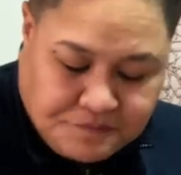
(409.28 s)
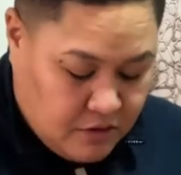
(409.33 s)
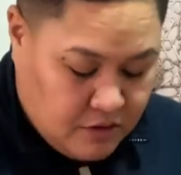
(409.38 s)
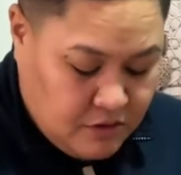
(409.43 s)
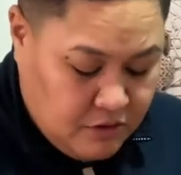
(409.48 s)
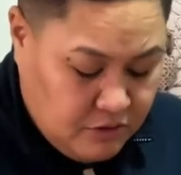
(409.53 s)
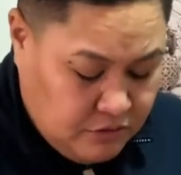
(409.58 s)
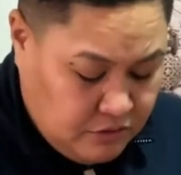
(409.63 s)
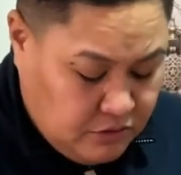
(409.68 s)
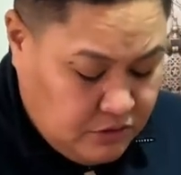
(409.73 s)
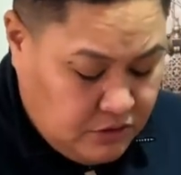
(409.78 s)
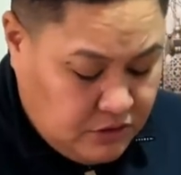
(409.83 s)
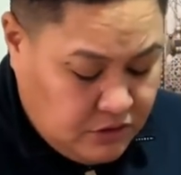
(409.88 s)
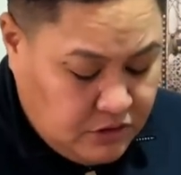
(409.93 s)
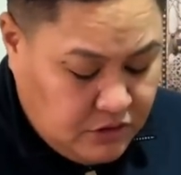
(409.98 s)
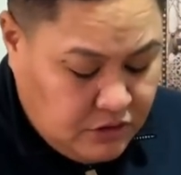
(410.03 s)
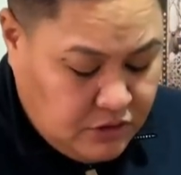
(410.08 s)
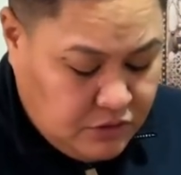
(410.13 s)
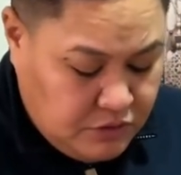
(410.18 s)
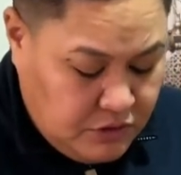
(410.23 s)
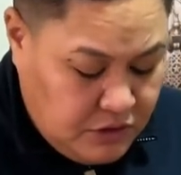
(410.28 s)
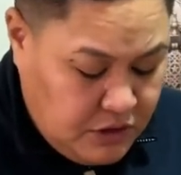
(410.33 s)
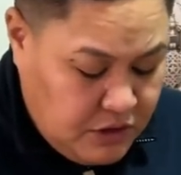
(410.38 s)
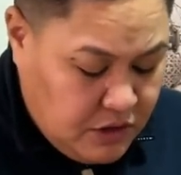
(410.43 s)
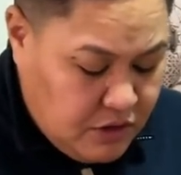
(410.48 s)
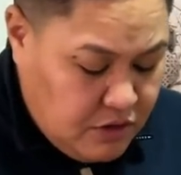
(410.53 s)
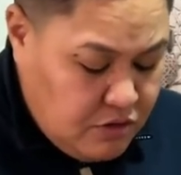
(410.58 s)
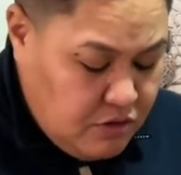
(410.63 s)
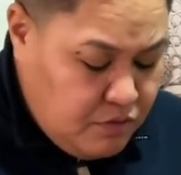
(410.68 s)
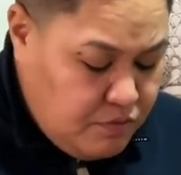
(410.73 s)
Who's this way
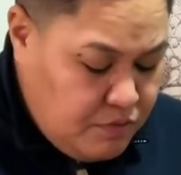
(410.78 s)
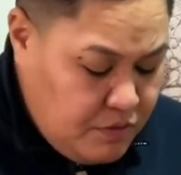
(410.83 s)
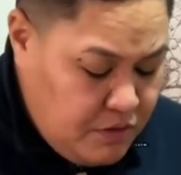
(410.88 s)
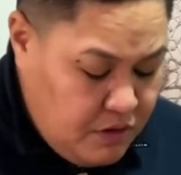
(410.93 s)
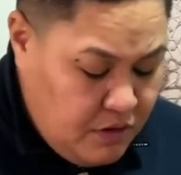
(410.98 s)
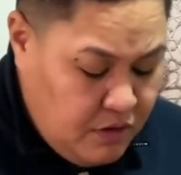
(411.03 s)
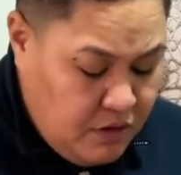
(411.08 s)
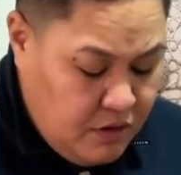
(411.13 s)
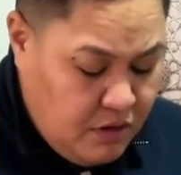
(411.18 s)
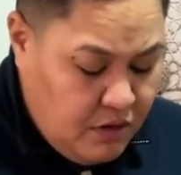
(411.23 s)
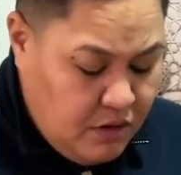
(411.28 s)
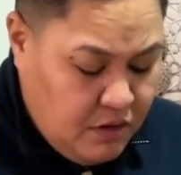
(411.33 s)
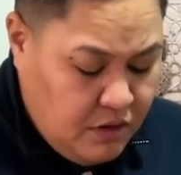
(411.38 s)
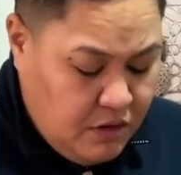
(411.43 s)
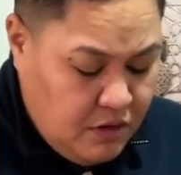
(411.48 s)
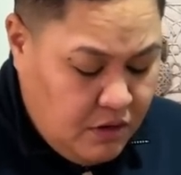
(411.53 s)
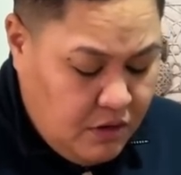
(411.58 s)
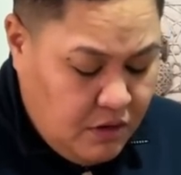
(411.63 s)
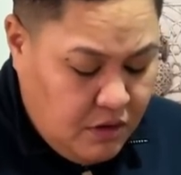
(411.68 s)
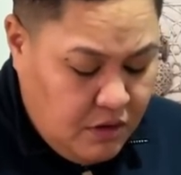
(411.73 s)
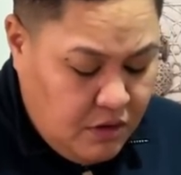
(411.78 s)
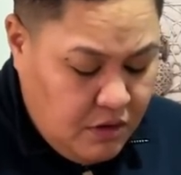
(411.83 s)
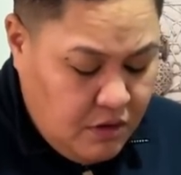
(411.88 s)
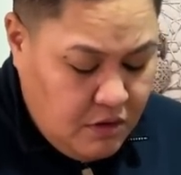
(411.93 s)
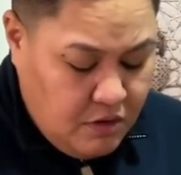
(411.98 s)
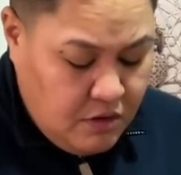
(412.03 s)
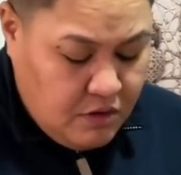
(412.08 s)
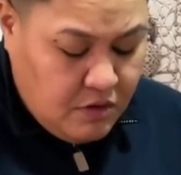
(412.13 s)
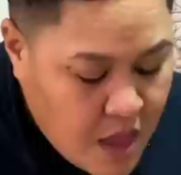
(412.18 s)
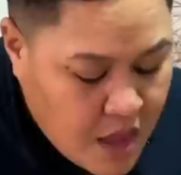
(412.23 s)
to be?
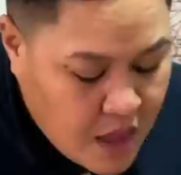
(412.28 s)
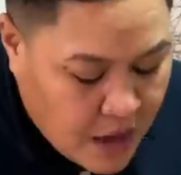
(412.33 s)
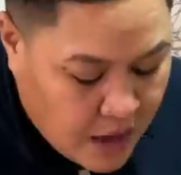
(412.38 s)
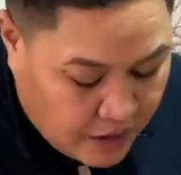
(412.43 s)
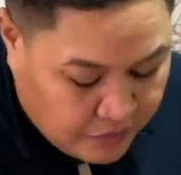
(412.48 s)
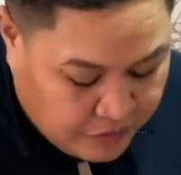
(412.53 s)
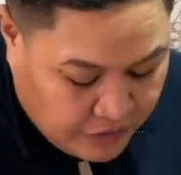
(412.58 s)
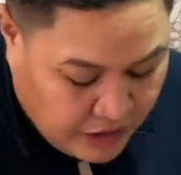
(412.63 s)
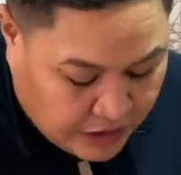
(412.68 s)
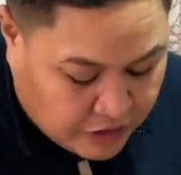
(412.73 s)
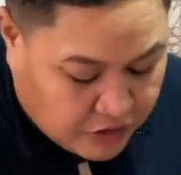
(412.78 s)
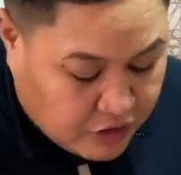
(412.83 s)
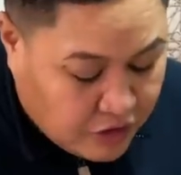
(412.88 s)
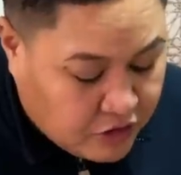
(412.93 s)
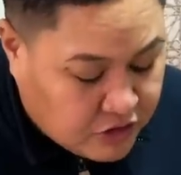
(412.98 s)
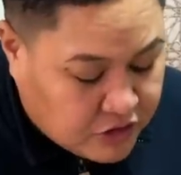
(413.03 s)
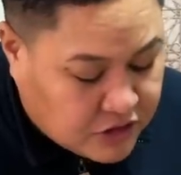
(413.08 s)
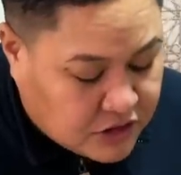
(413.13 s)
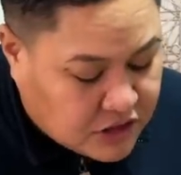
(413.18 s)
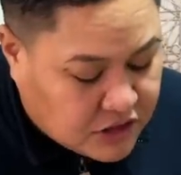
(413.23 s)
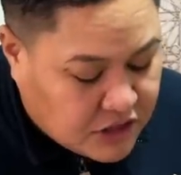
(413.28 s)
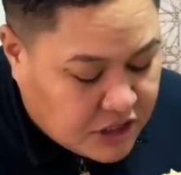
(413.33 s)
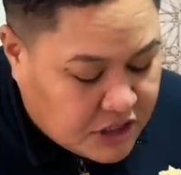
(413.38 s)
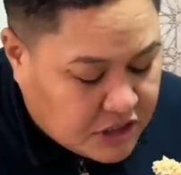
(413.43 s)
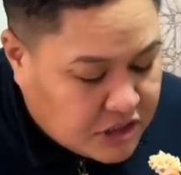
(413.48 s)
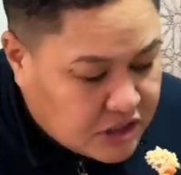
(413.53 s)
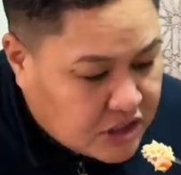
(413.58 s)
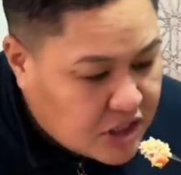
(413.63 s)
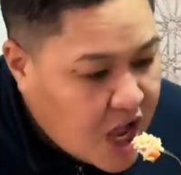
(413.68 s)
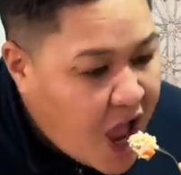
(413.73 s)
And that goat's
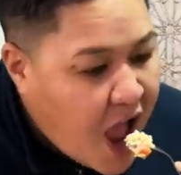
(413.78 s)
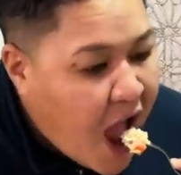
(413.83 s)
cheese.